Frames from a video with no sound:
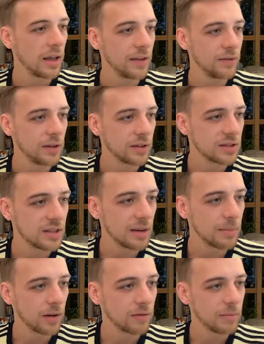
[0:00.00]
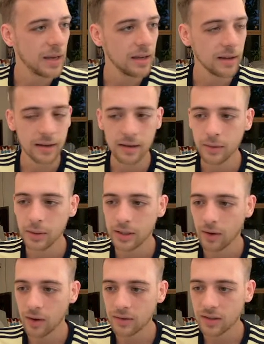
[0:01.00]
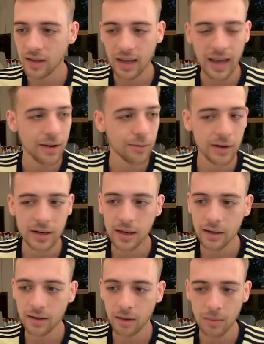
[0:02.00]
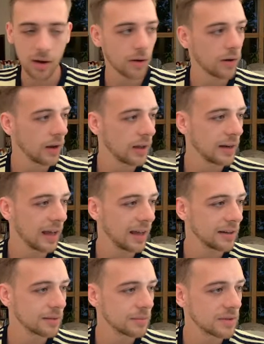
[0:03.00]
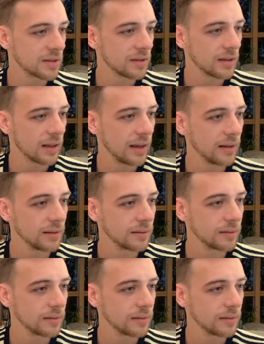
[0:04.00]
if you can see above me, we got Henry, Kamara, and Adams there.